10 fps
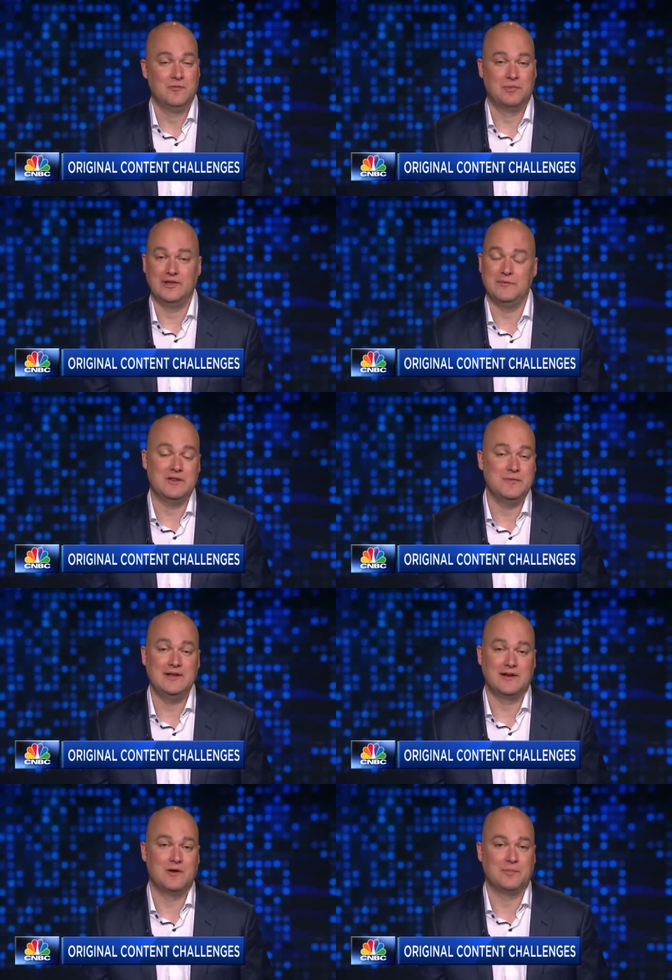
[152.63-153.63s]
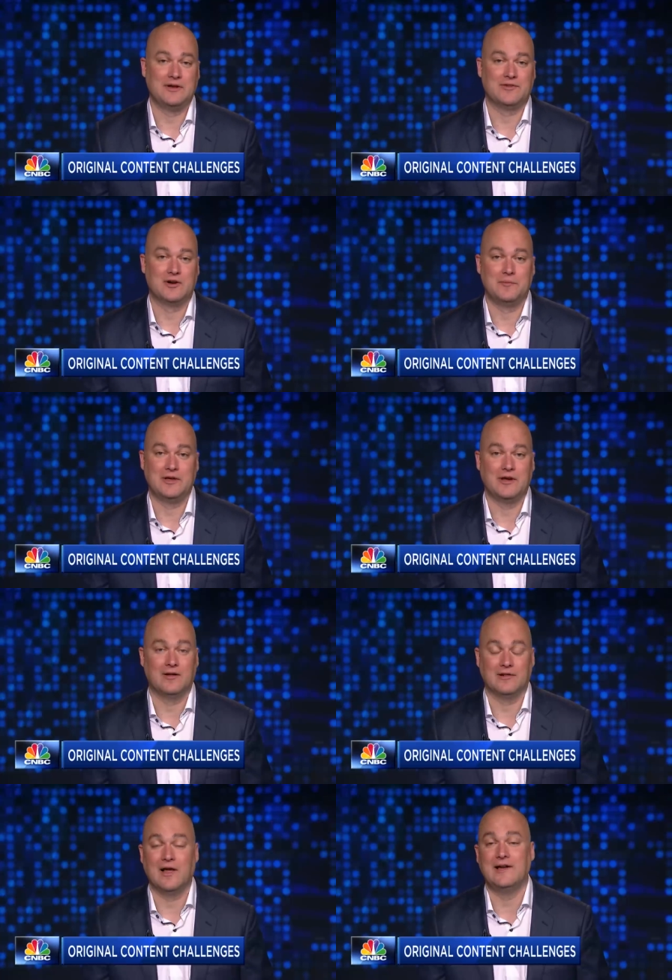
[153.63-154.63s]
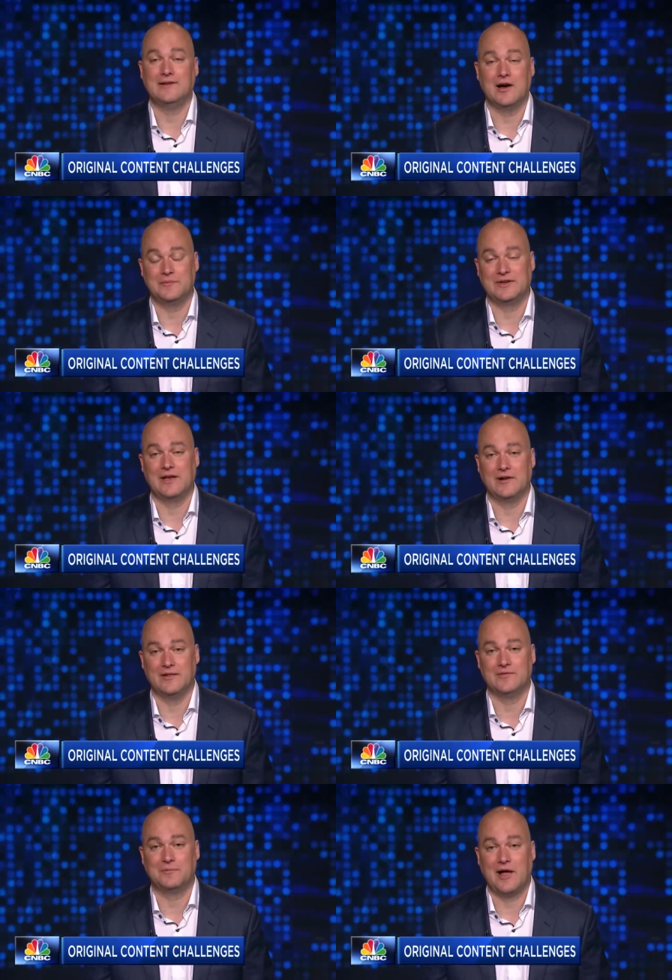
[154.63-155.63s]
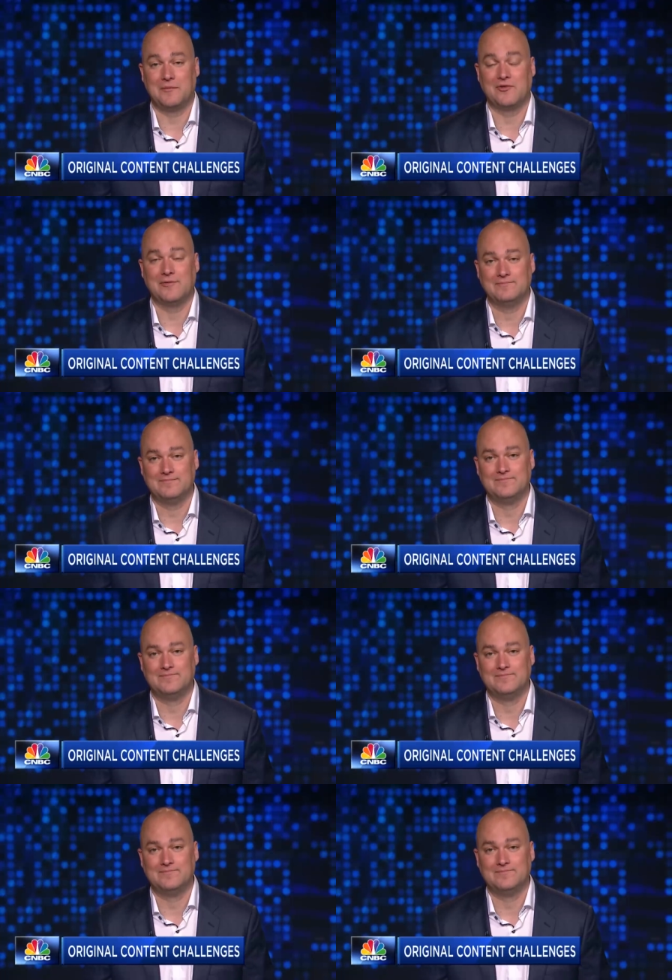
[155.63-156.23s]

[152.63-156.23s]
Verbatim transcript: Believe me, the media companies are going to be lined up to get on this platform.